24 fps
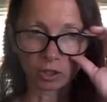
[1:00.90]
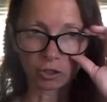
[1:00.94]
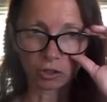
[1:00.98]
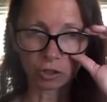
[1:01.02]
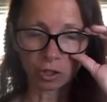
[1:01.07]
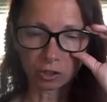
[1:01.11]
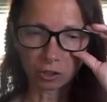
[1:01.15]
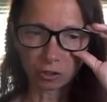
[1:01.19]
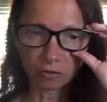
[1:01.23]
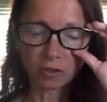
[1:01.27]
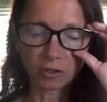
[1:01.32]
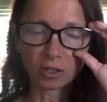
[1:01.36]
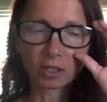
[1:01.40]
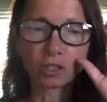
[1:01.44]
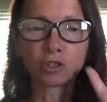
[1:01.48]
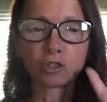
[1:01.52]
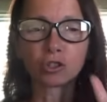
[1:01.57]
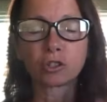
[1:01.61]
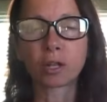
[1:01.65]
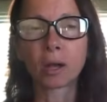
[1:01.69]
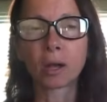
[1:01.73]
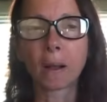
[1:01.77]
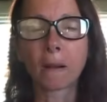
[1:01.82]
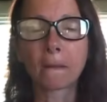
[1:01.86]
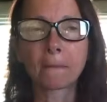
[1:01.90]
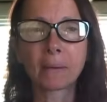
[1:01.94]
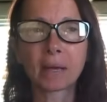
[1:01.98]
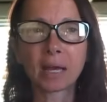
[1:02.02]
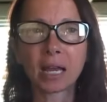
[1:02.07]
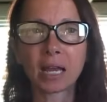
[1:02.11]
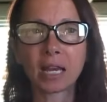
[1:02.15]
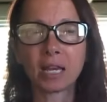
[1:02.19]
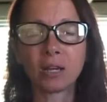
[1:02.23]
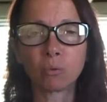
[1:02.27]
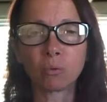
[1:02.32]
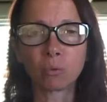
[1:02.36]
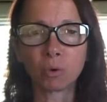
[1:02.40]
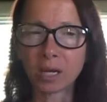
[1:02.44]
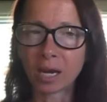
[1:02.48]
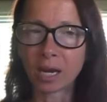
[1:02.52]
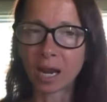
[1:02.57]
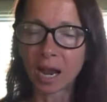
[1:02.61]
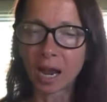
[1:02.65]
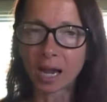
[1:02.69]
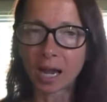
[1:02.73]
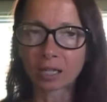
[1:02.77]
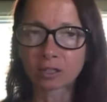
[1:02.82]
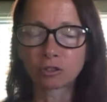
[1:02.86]
just finished up a
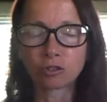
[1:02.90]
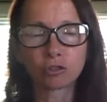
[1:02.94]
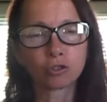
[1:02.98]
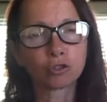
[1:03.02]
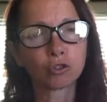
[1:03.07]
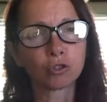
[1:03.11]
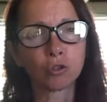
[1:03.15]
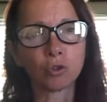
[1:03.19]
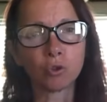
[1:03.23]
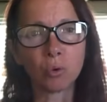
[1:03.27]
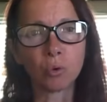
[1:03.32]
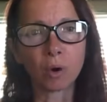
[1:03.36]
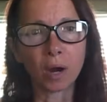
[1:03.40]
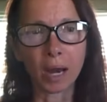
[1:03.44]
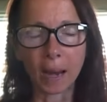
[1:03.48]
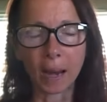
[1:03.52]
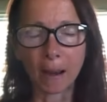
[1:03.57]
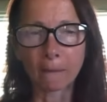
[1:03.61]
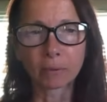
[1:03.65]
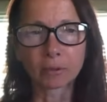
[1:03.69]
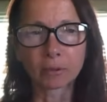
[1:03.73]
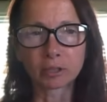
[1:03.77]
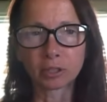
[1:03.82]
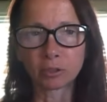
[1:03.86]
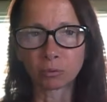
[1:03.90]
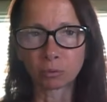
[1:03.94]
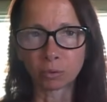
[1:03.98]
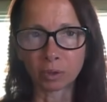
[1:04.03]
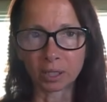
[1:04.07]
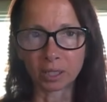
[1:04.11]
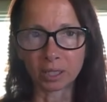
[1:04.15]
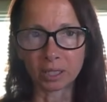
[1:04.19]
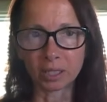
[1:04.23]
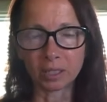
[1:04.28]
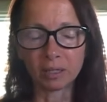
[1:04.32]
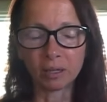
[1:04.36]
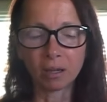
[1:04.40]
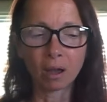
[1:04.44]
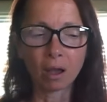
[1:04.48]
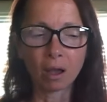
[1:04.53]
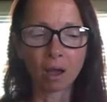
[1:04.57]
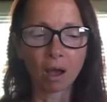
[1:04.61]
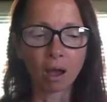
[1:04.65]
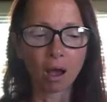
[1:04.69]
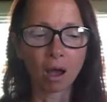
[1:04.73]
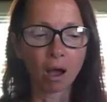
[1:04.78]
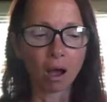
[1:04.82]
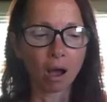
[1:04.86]
react to Amberlynn Reid.
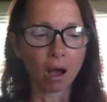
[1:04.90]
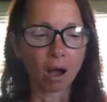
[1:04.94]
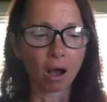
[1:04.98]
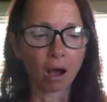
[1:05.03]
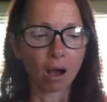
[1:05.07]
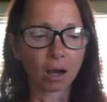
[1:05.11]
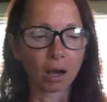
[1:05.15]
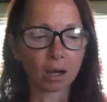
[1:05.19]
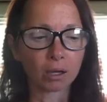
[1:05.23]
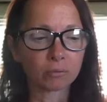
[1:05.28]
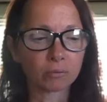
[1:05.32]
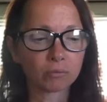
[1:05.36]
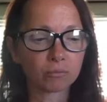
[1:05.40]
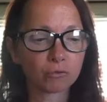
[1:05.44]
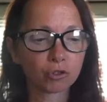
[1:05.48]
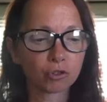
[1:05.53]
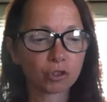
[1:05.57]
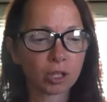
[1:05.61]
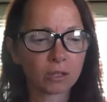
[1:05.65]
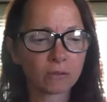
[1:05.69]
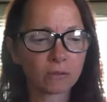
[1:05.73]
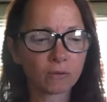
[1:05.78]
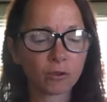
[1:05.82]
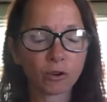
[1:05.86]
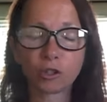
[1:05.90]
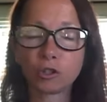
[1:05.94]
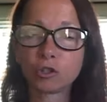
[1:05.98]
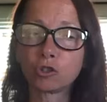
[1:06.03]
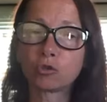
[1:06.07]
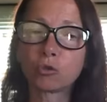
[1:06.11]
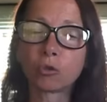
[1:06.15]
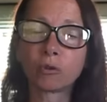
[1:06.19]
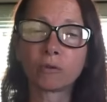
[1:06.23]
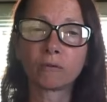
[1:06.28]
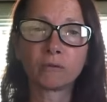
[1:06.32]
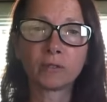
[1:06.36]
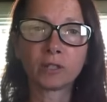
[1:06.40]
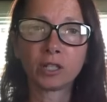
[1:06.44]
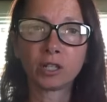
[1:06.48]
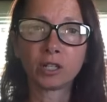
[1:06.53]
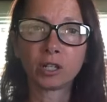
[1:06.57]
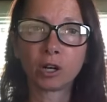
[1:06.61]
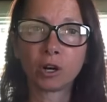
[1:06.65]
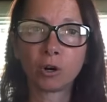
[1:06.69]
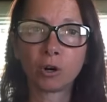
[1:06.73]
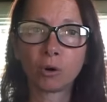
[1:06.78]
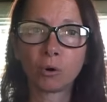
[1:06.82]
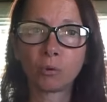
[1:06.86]
Uh, she had a very short
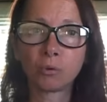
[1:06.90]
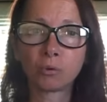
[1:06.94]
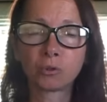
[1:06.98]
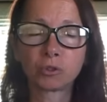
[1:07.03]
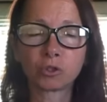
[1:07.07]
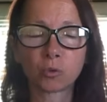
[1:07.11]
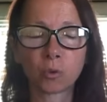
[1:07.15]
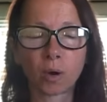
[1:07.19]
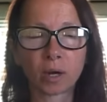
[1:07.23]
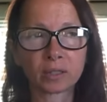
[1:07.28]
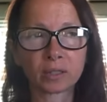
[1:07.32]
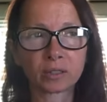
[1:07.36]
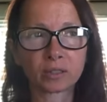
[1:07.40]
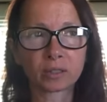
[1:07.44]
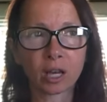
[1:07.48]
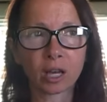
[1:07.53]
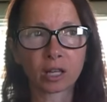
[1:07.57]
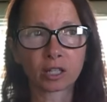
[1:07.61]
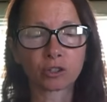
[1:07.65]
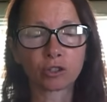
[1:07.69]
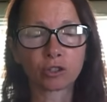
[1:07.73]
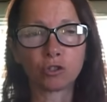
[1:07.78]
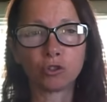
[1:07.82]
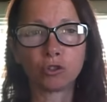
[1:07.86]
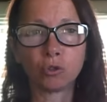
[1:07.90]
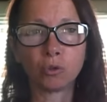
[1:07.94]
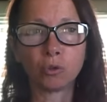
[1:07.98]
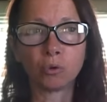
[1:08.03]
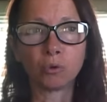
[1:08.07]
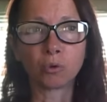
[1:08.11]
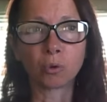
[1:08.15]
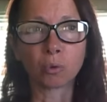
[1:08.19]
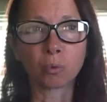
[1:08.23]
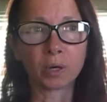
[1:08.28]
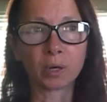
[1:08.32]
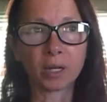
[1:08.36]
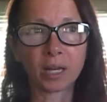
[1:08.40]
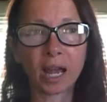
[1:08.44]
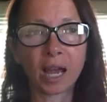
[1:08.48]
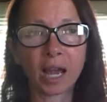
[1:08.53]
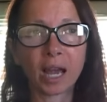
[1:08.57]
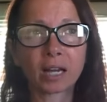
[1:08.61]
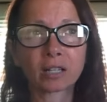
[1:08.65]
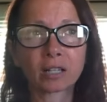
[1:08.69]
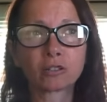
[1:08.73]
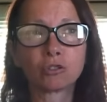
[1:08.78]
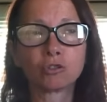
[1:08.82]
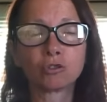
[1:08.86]
video, so I decided to do the
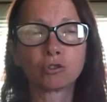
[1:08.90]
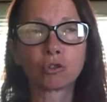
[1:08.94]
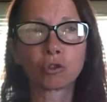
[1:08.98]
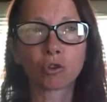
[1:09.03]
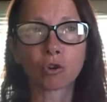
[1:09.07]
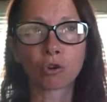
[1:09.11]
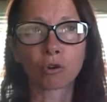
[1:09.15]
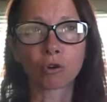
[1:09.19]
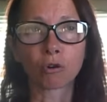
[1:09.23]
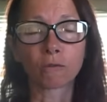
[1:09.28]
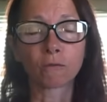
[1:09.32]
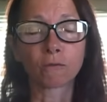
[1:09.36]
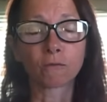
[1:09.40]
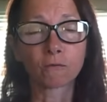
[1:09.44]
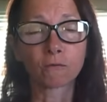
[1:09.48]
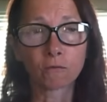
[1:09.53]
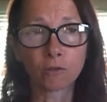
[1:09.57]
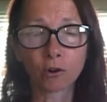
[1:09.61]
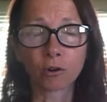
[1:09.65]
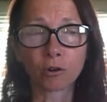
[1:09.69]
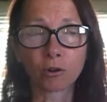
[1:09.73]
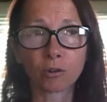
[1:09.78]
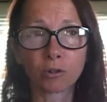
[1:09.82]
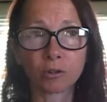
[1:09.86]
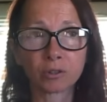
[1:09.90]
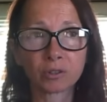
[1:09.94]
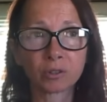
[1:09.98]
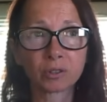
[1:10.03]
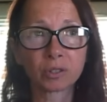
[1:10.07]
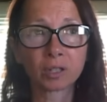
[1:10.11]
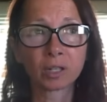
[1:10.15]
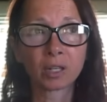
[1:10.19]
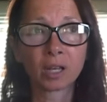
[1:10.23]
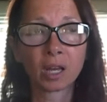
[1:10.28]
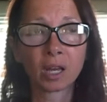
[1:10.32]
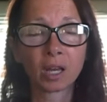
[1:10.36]
react to her first.